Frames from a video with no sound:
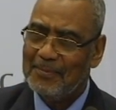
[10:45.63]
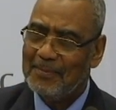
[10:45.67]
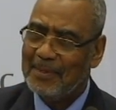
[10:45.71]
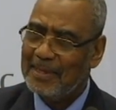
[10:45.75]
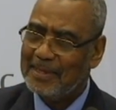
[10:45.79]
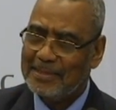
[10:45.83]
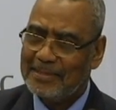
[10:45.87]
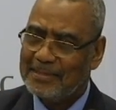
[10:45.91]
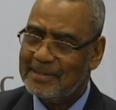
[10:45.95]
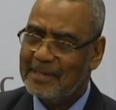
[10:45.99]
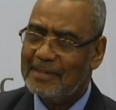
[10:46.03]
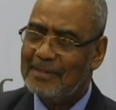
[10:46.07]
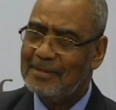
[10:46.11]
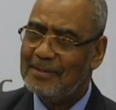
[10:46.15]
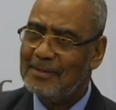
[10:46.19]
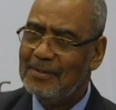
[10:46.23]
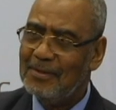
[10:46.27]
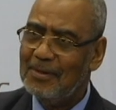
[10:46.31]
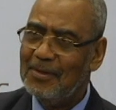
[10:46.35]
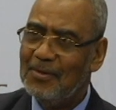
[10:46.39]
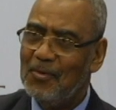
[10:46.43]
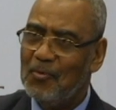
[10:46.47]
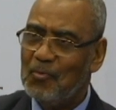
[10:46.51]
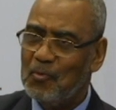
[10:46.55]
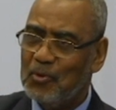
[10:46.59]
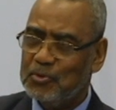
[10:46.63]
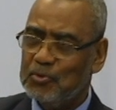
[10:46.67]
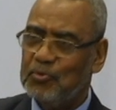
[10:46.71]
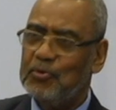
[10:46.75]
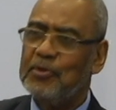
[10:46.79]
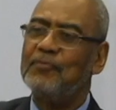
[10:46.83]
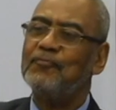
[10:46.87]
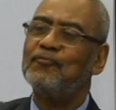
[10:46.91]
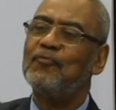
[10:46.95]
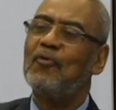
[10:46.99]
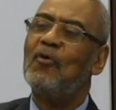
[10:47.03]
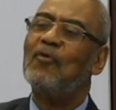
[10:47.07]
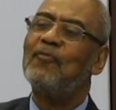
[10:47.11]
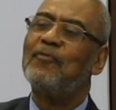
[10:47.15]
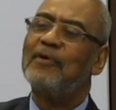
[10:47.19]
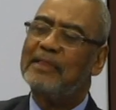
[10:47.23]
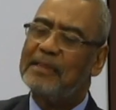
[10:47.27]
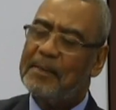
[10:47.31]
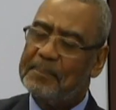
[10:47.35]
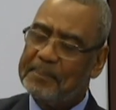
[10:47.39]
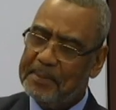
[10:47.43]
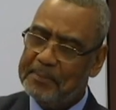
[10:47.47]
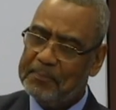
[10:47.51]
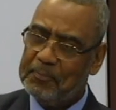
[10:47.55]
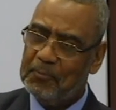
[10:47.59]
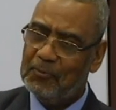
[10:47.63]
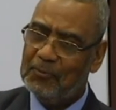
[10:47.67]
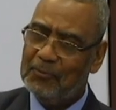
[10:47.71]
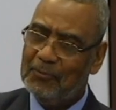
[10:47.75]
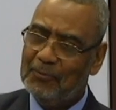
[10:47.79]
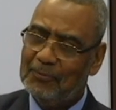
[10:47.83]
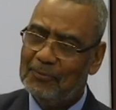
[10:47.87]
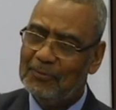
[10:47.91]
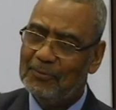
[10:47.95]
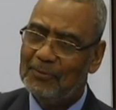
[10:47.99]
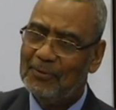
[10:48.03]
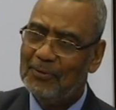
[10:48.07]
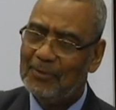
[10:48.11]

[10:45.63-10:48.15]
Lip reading: But he said we should involve other people.